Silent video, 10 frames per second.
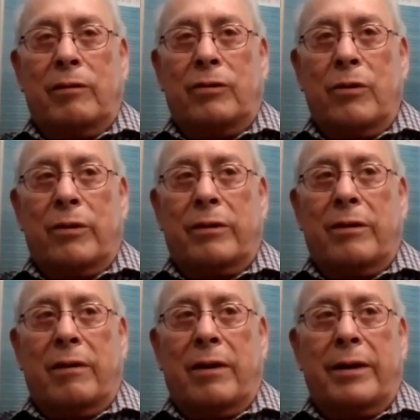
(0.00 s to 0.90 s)
us in North
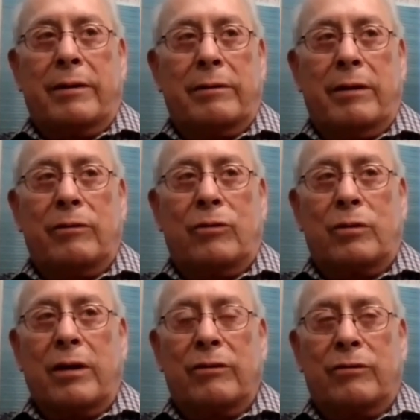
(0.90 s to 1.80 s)
Carolina in
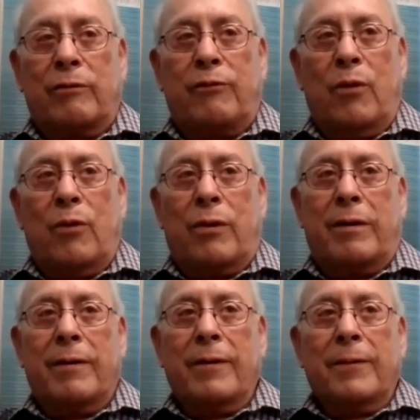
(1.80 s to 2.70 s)
2004,